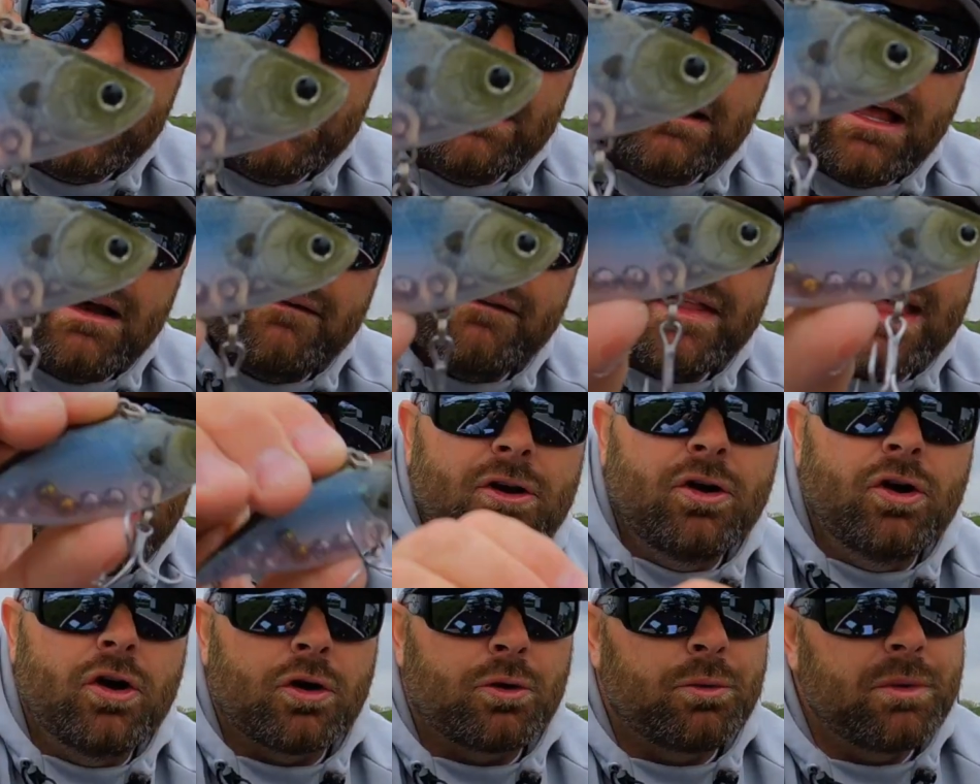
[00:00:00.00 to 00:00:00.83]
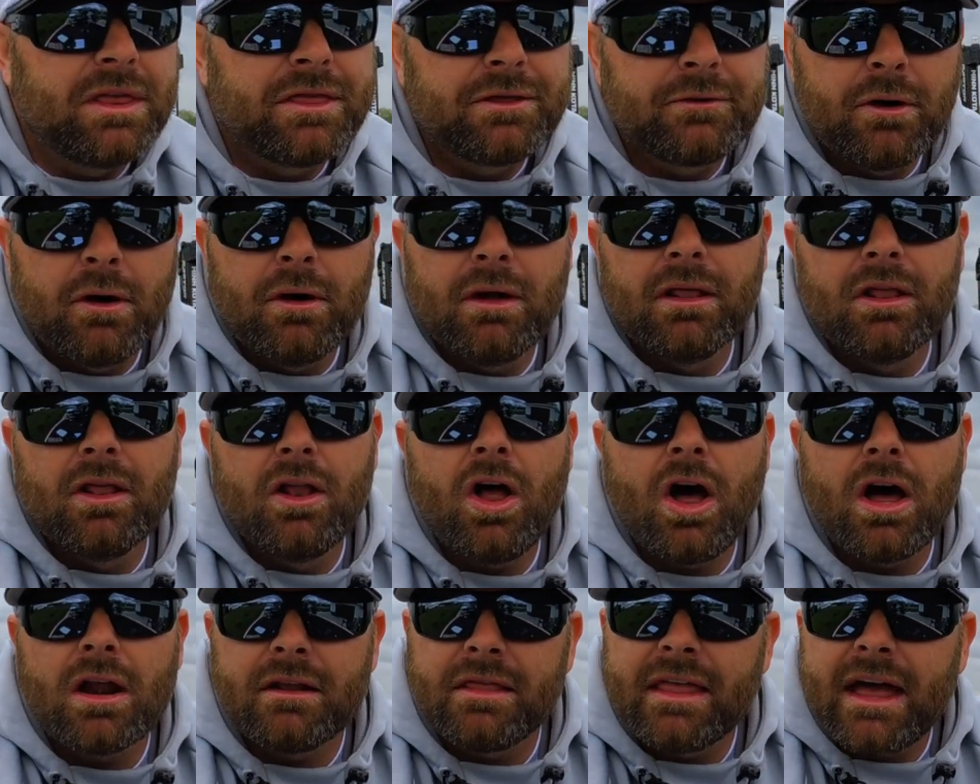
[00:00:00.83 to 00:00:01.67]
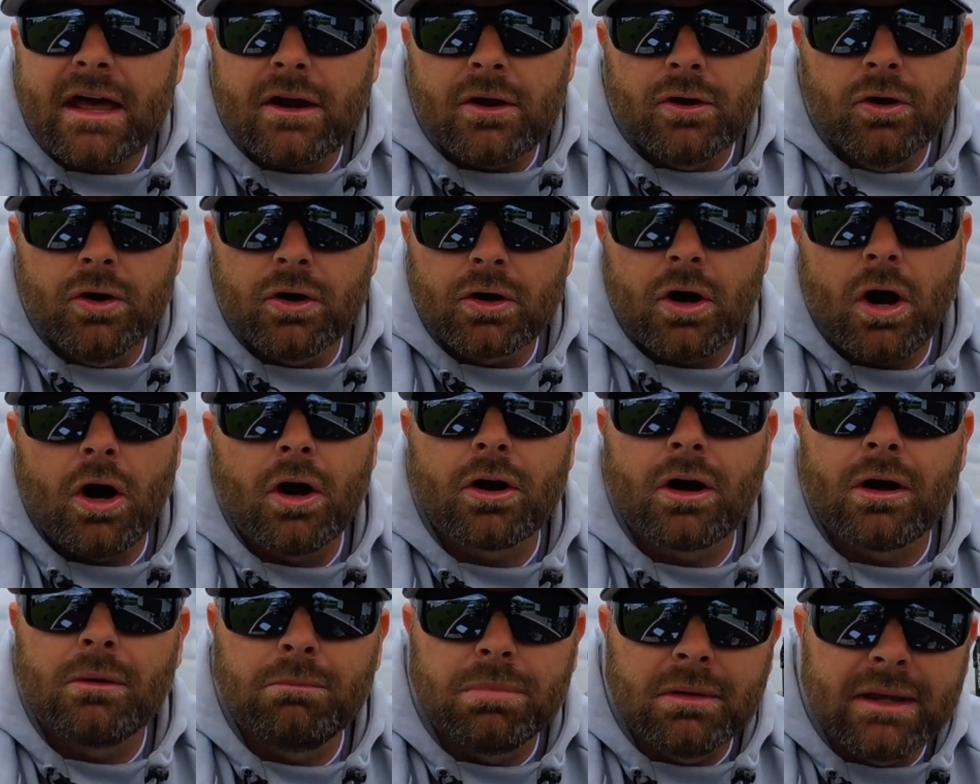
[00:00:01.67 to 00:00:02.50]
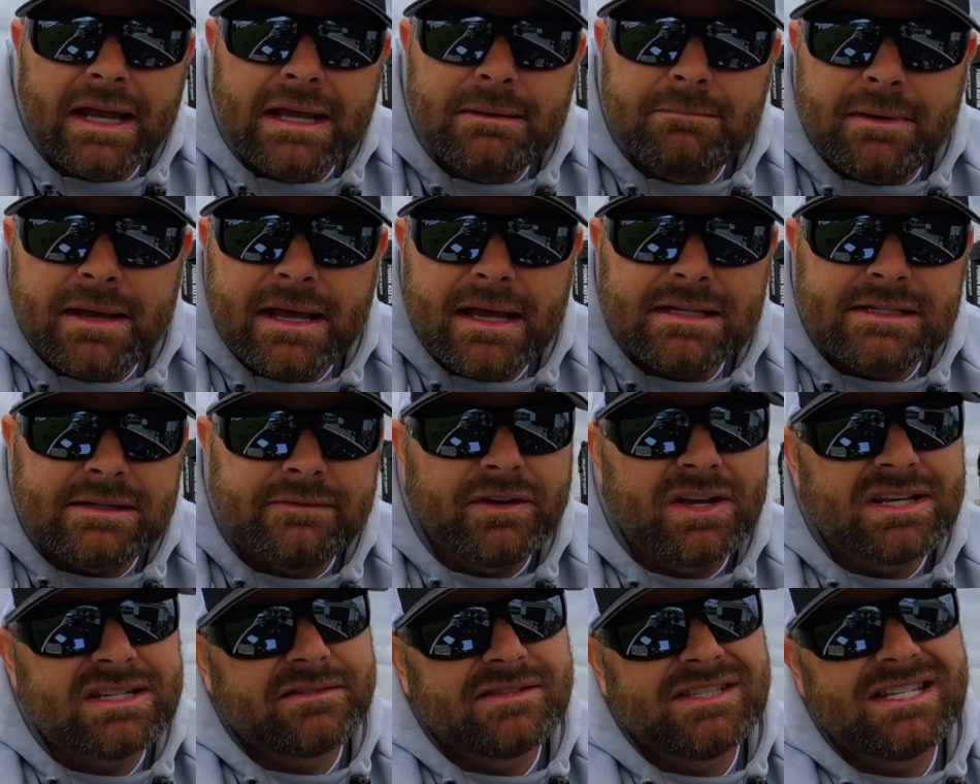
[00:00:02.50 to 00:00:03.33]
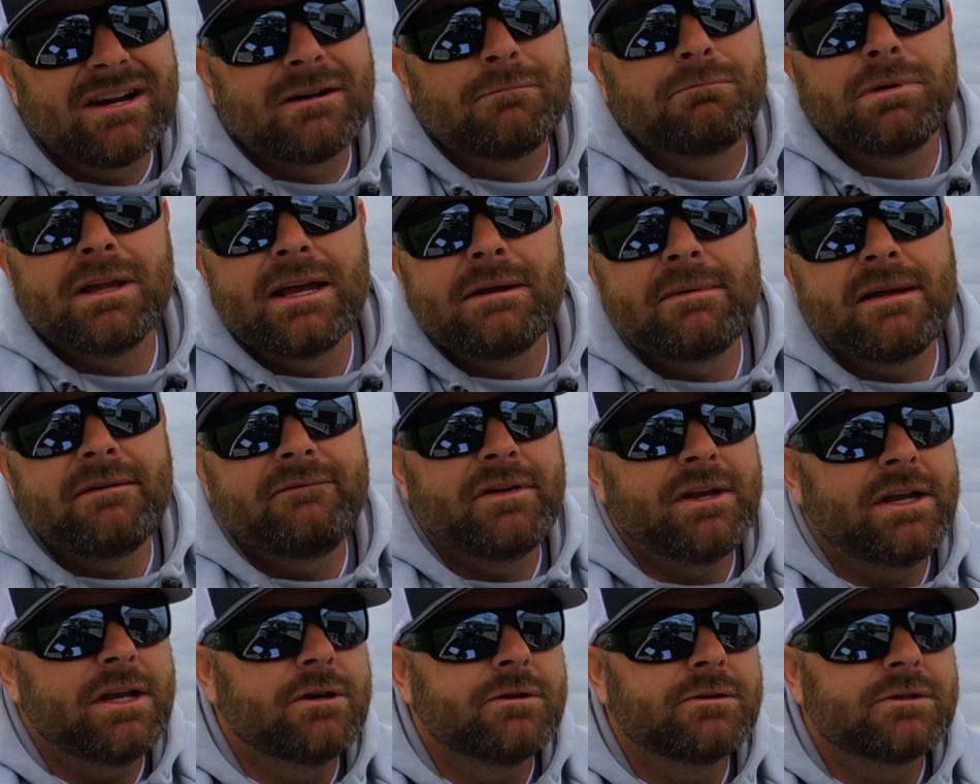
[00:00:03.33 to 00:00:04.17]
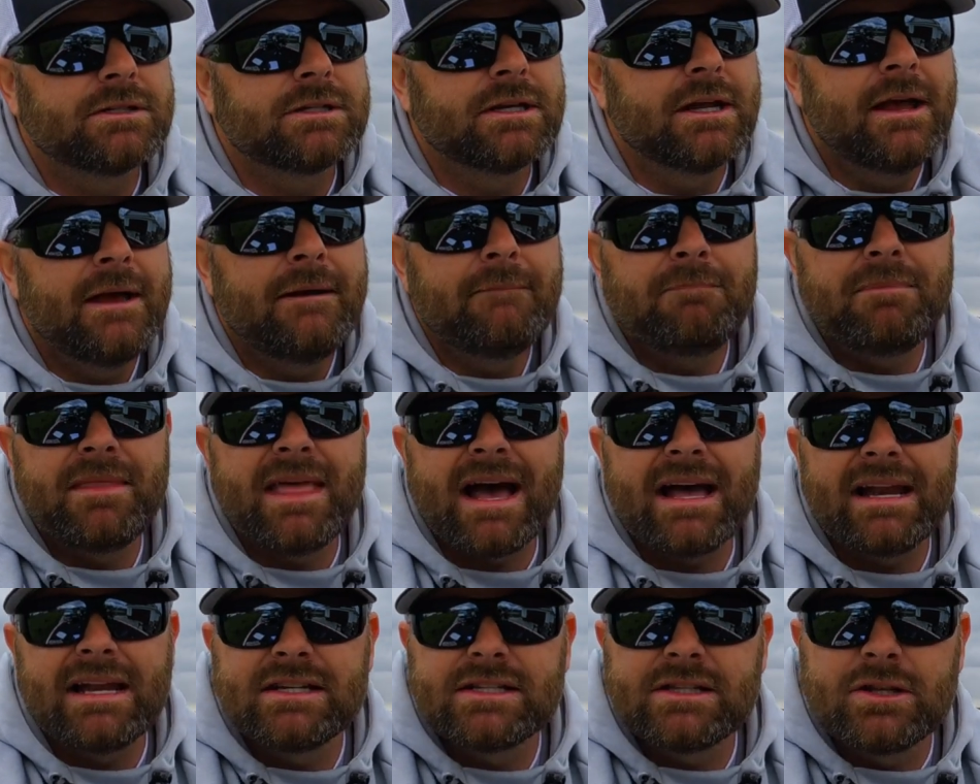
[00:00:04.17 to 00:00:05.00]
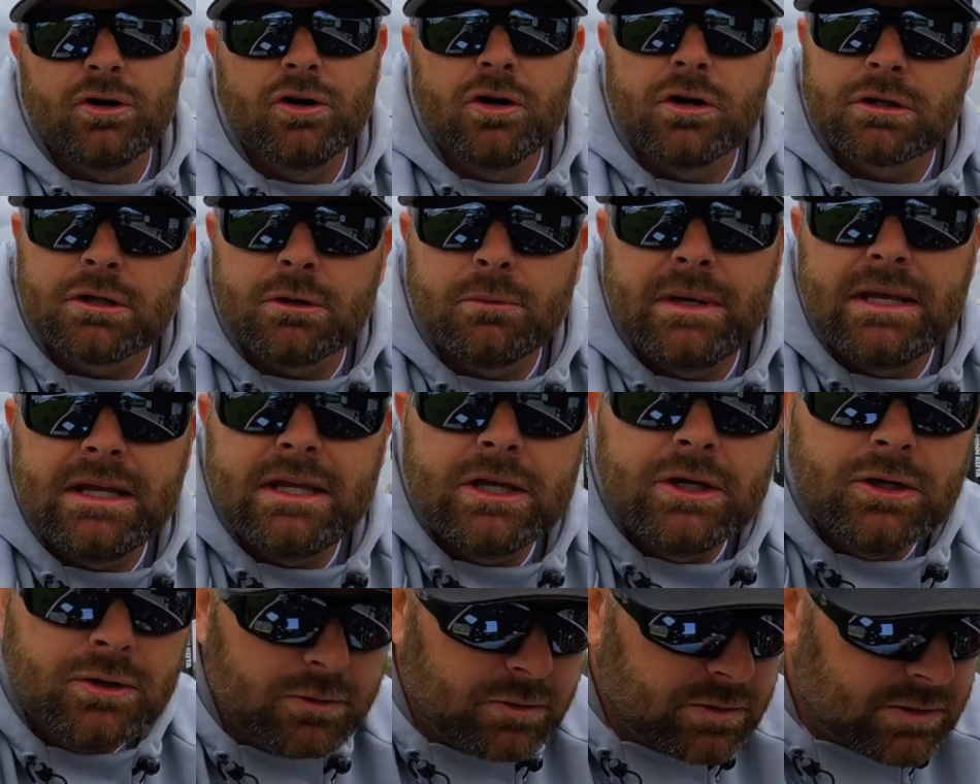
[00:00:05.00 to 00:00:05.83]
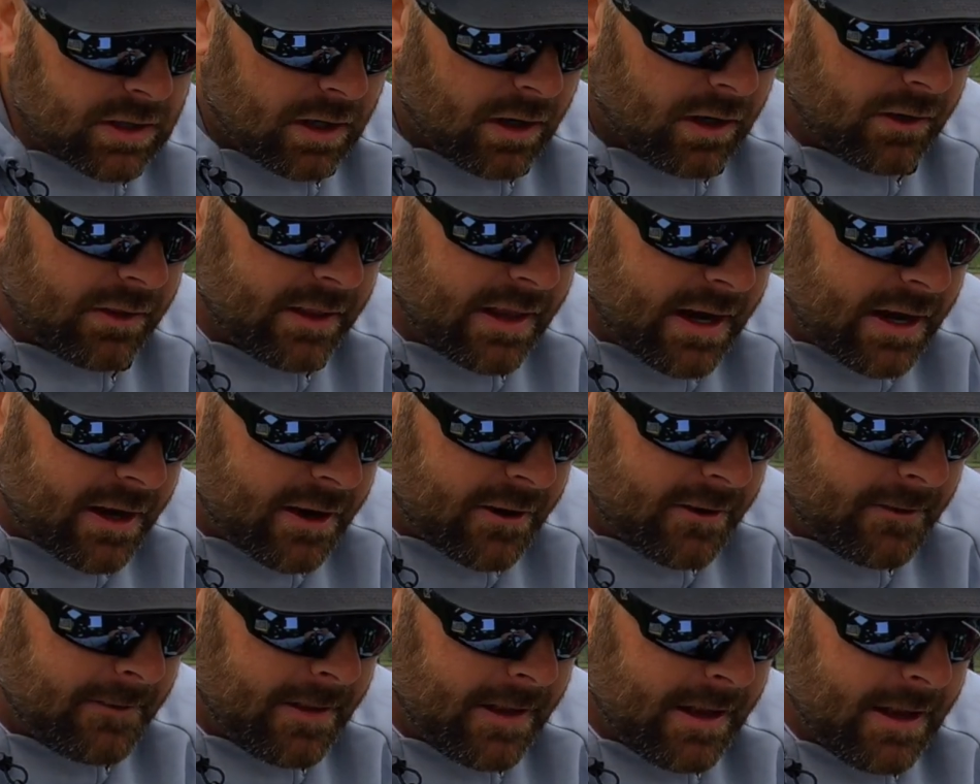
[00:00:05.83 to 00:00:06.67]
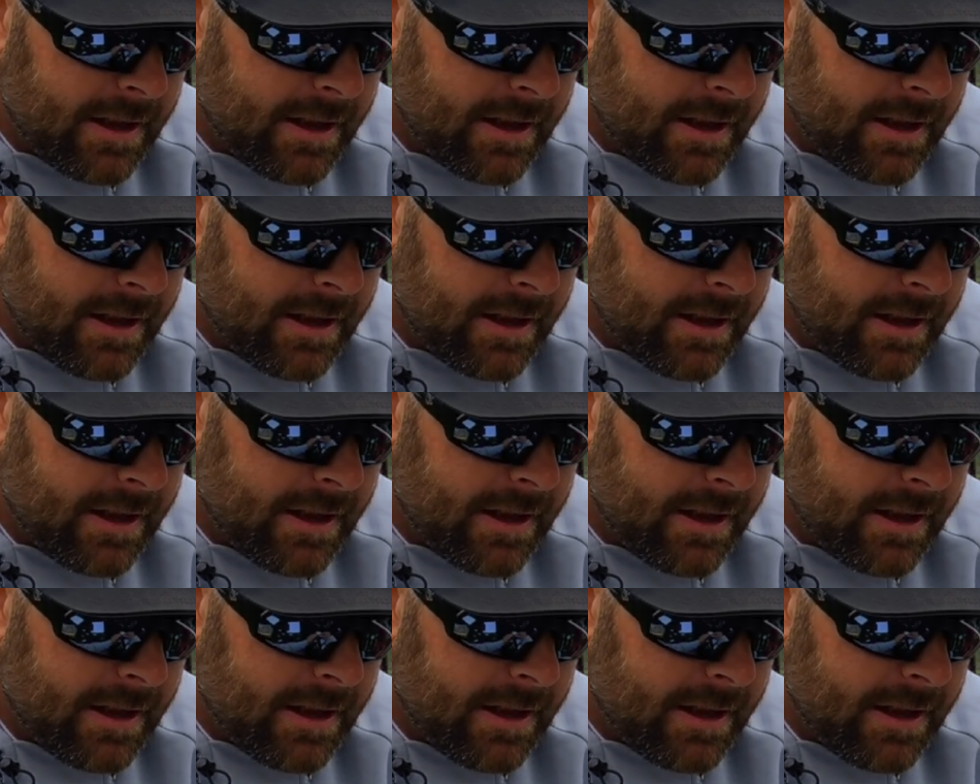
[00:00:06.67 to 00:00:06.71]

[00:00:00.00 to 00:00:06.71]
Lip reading: loving that hook. We throw a lot of that hook on our blade baits. If you guys have seen our blade bait videos, that is the hook that we use on there.